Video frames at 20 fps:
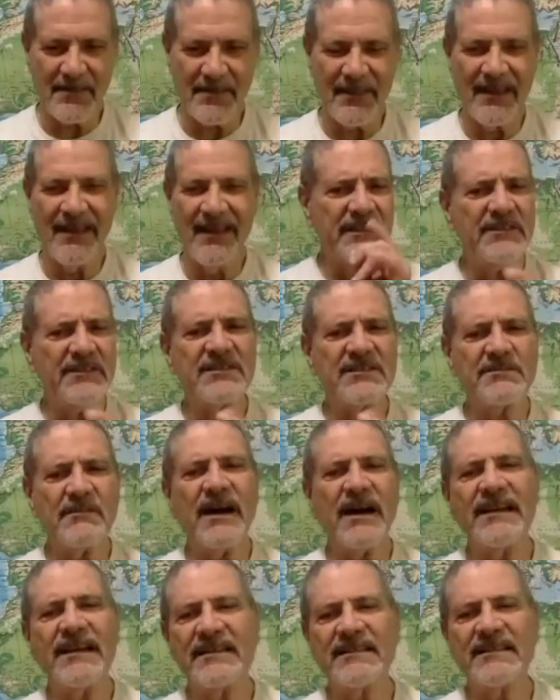Here's
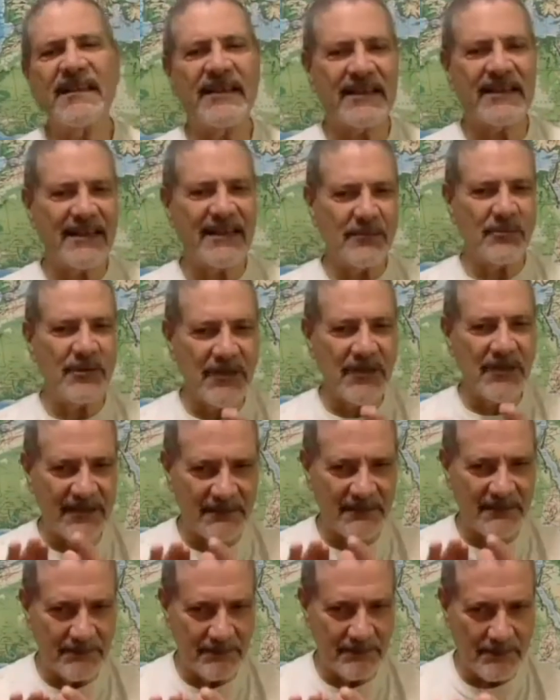my take, and I want
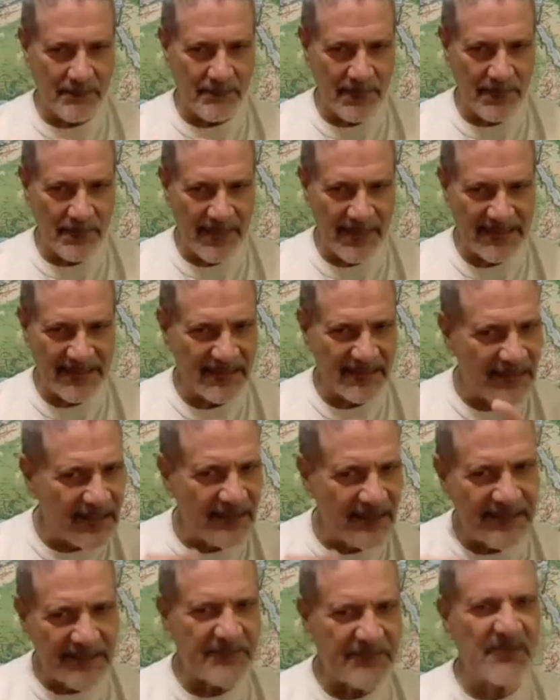to, it's a little
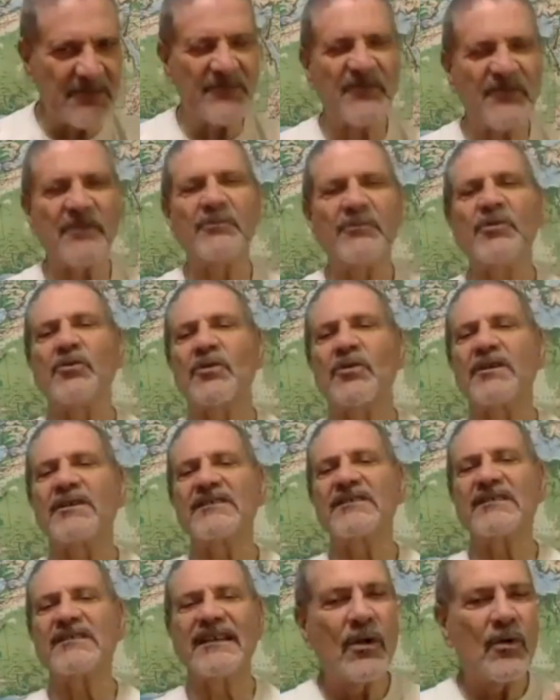different from
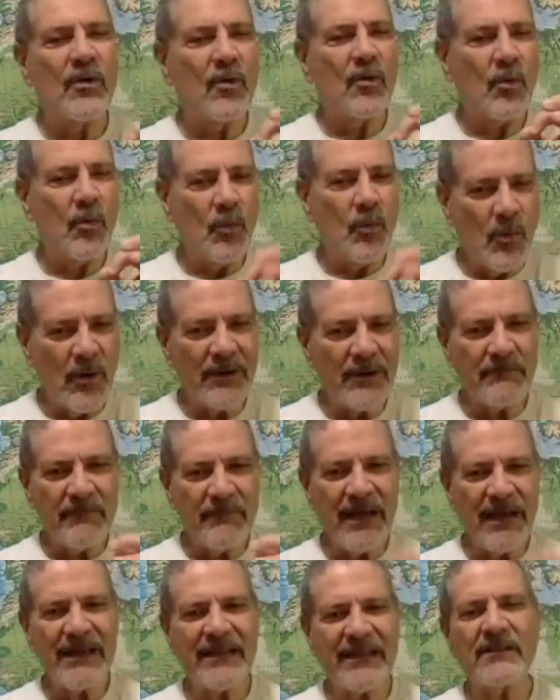yours. What
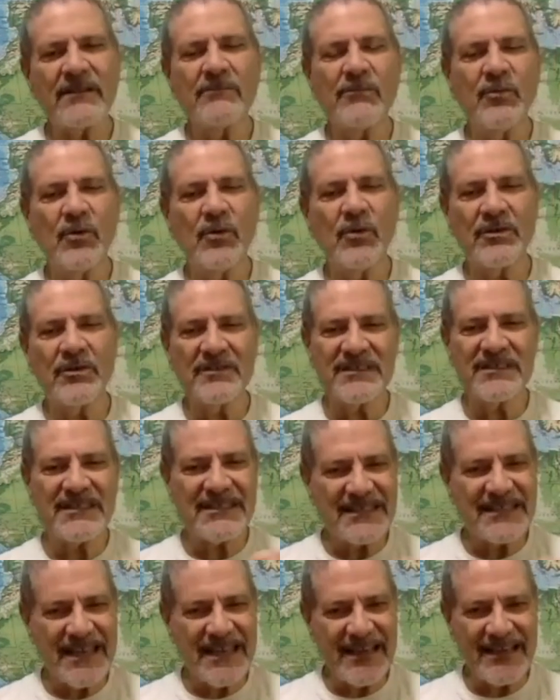Michael Moore is
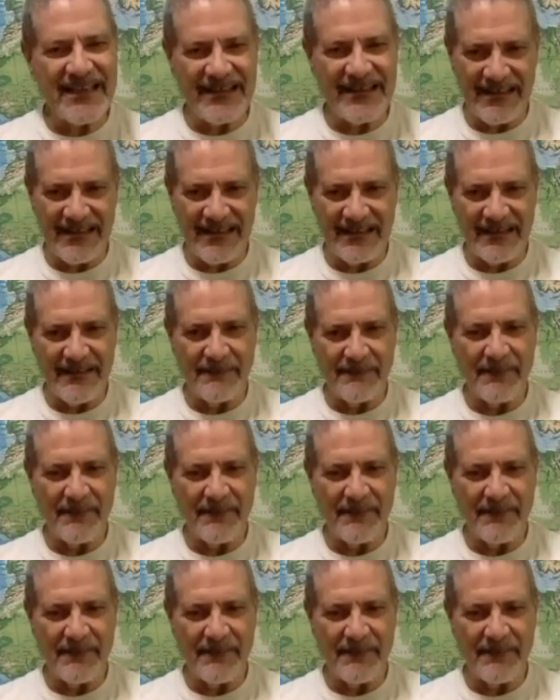saying